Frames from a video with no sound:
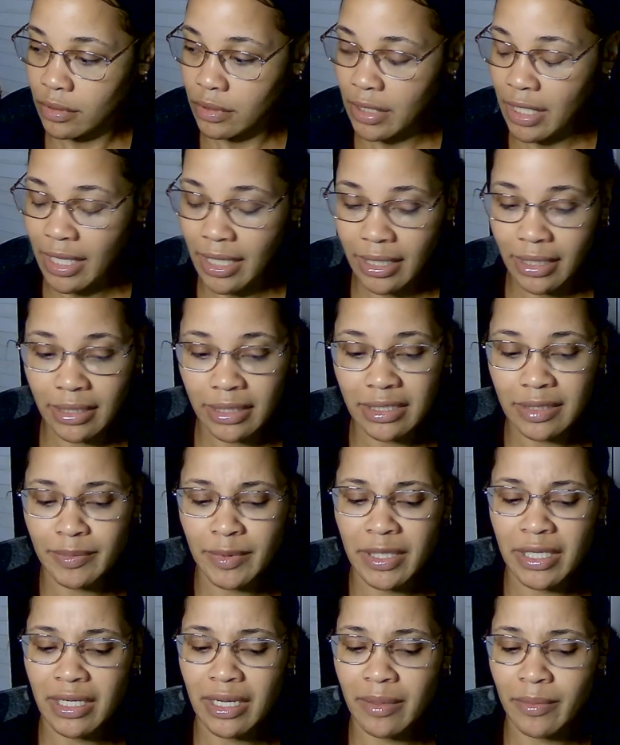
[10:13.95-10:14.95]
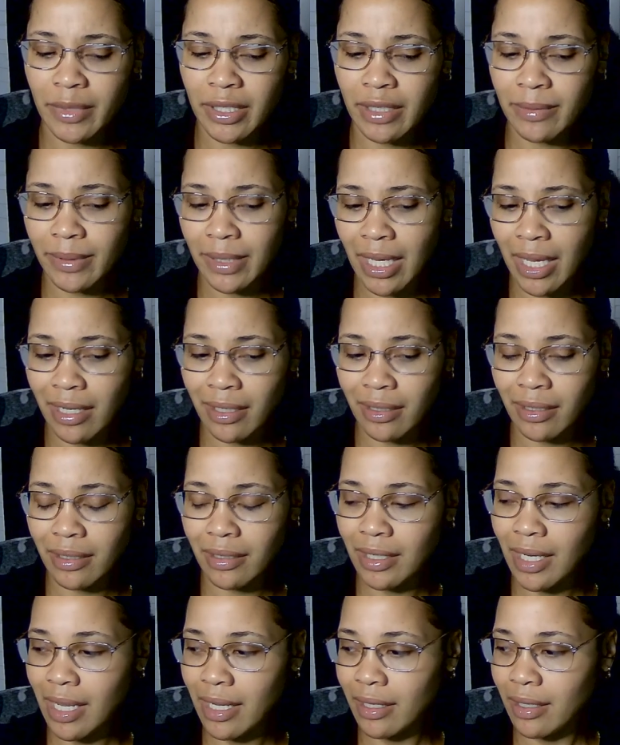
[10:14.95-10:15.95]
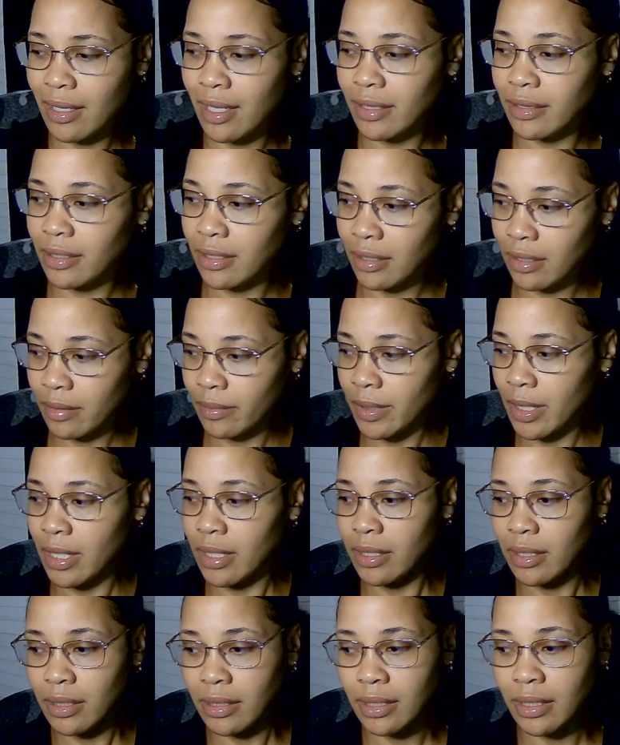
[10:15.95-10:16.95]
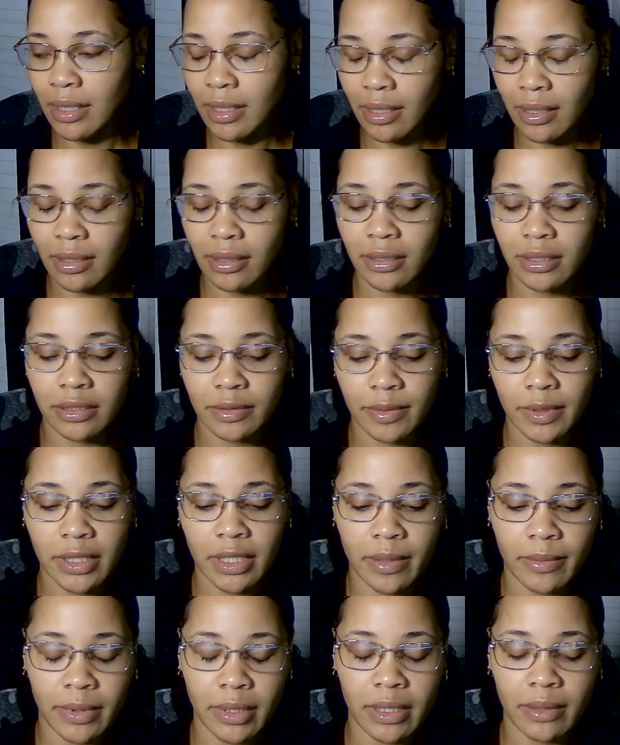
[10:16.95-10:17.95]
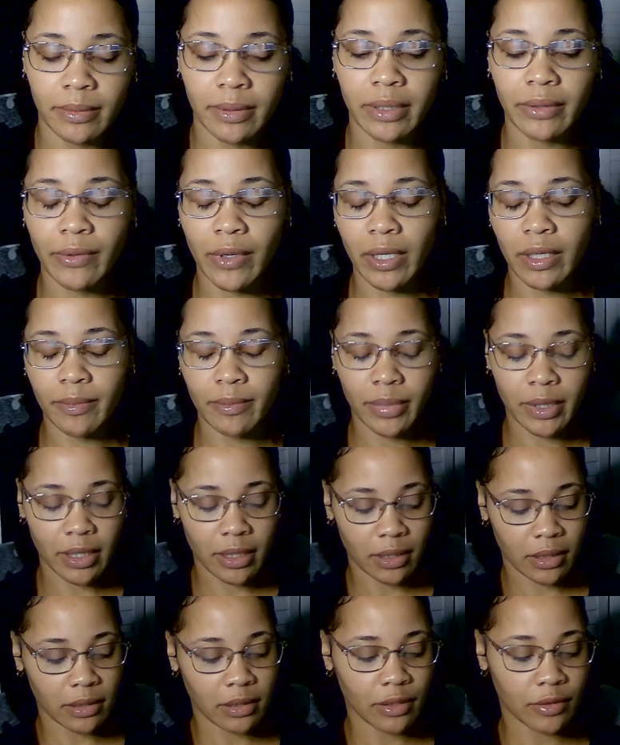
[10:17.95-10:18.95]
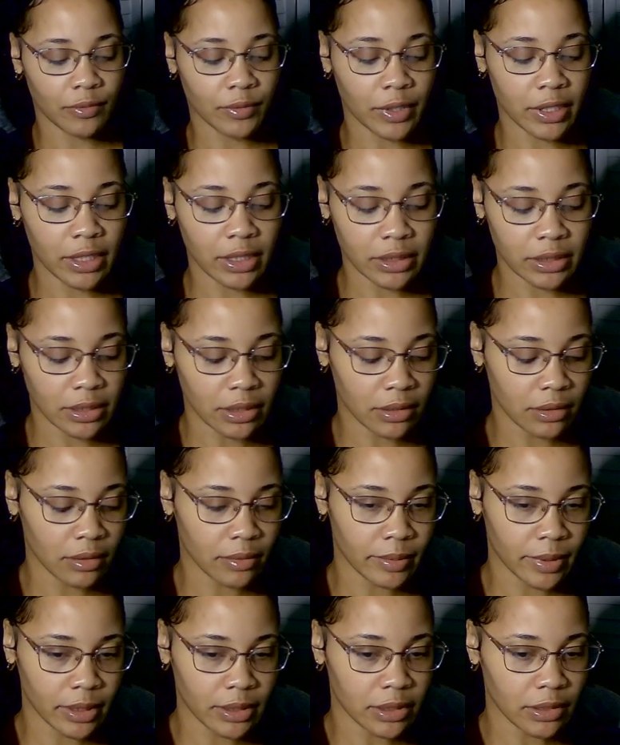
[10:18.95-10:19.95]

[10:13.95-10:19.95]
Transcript: Dang, this been coming up kind of. Now that I think about it, yeah, this been coming up quite a bit in your readings a little bit.